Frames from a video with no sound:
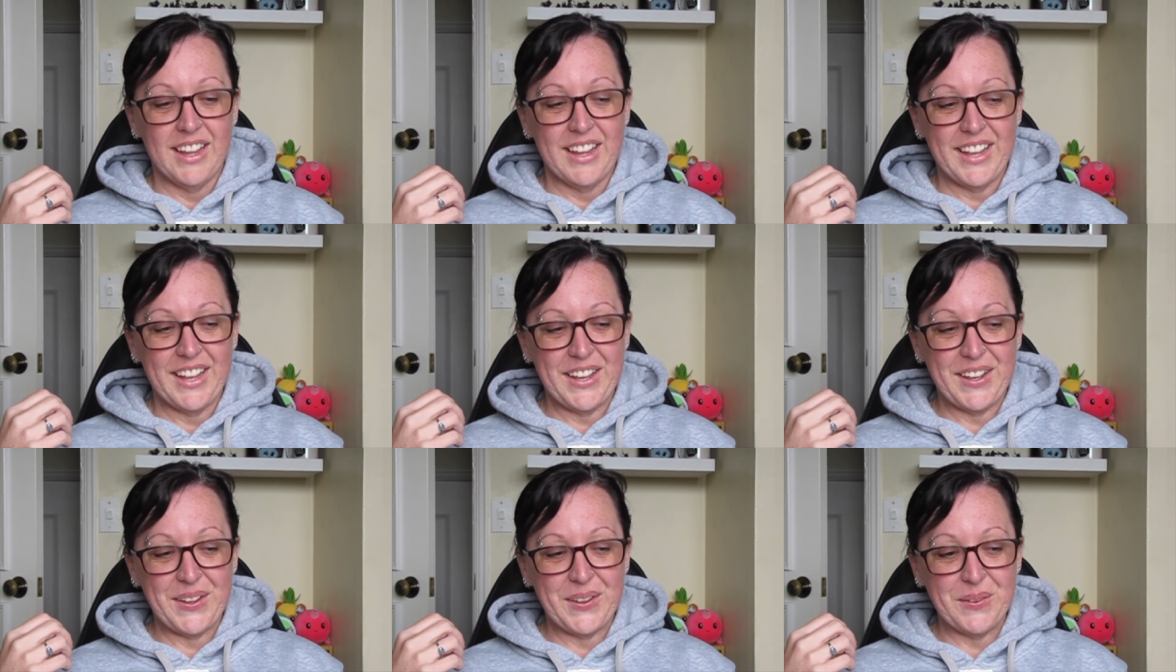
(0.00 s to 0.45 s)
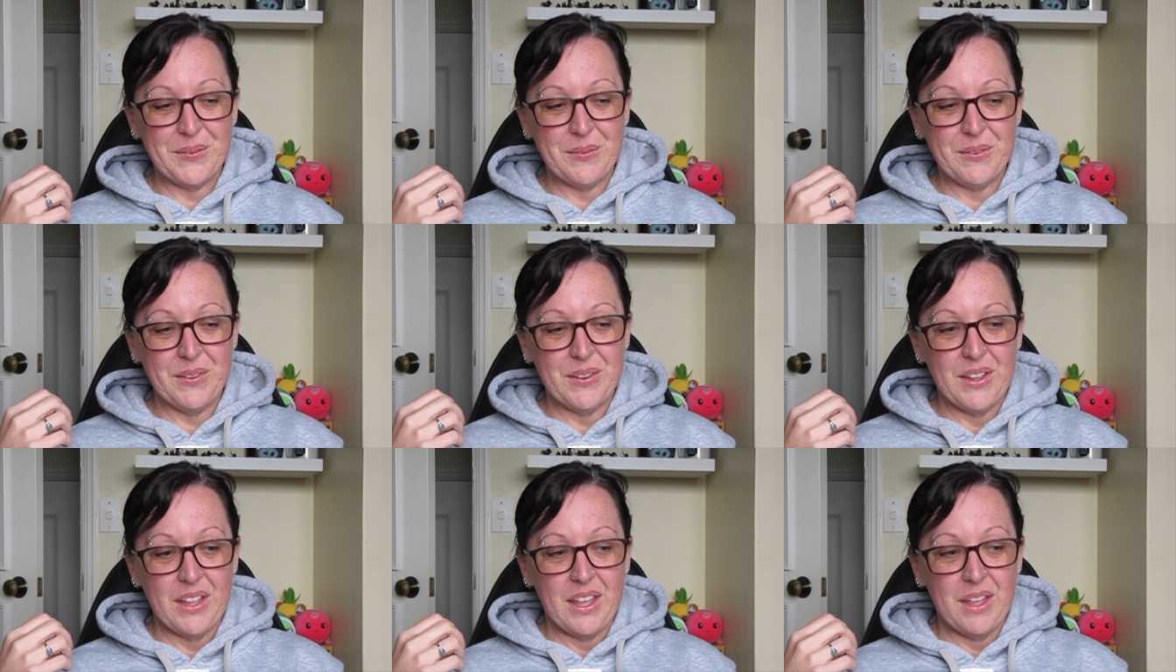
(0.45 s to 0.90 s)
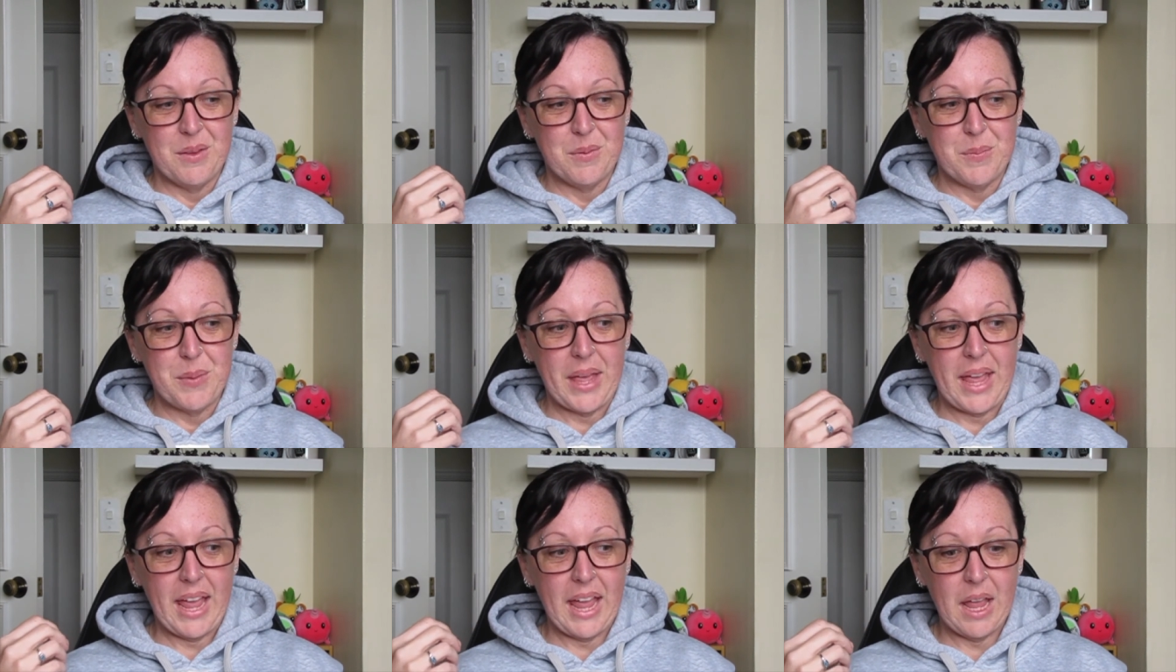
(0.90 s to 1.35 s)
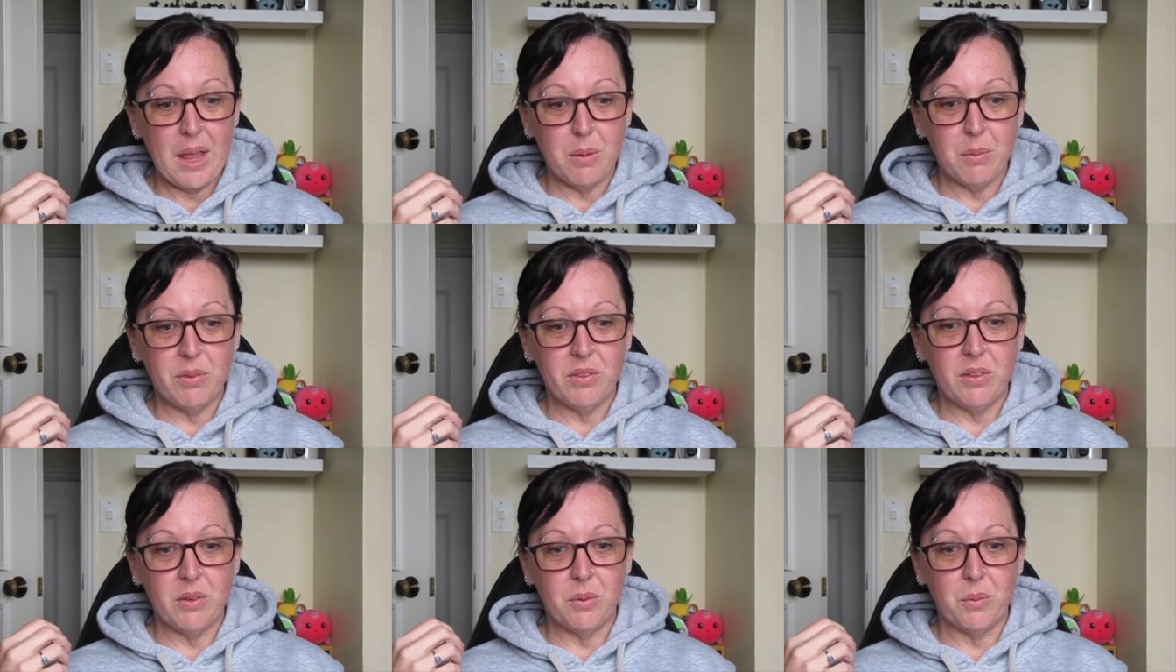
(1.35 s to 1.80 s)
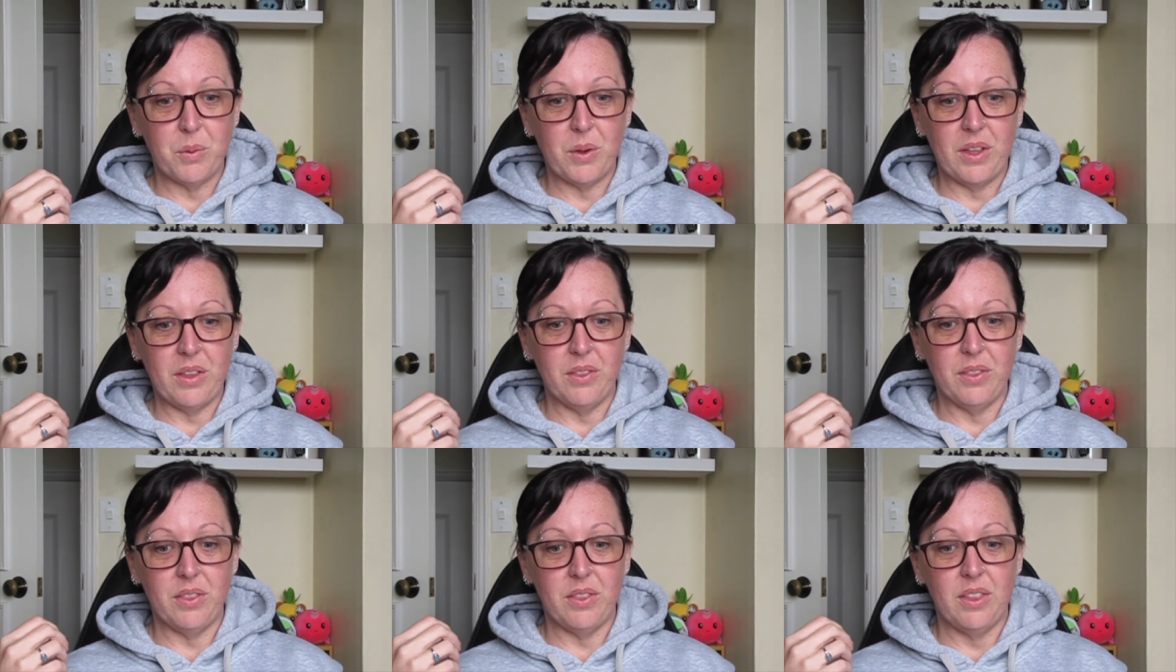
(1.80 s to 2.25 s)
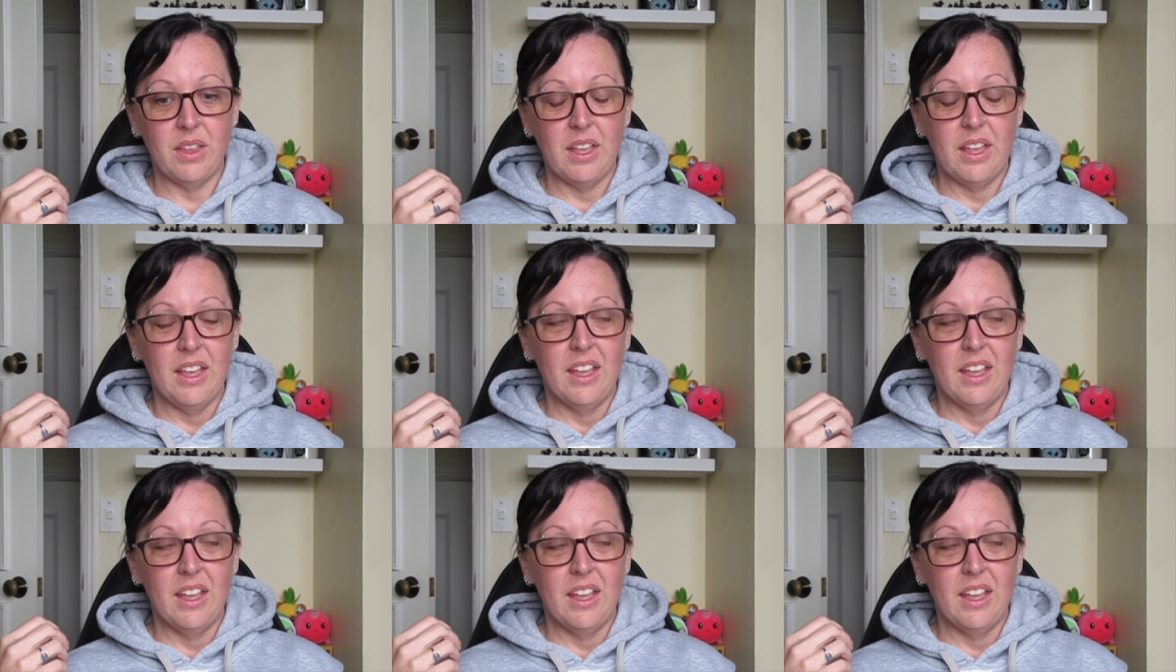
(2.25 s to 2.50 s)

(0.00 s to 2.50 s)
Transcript: um, perhaps with